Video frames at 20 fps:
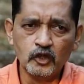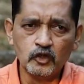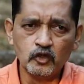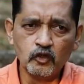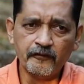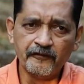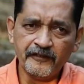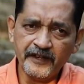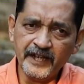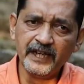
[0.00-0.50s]

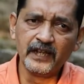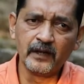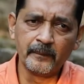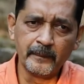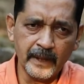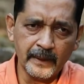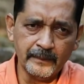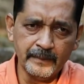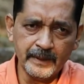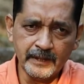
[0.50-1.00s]
to feed her
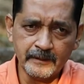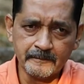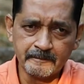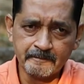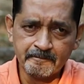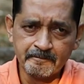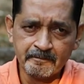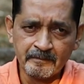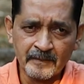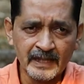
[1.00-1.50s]
baby
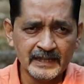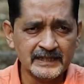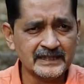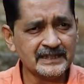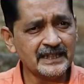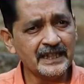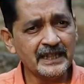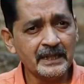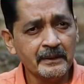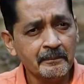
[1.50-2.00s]

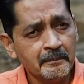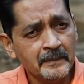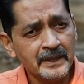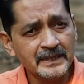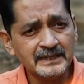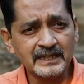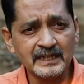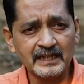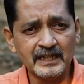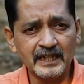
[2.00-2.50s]
she
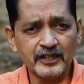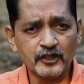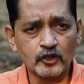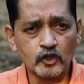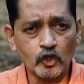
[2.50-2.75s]
immediately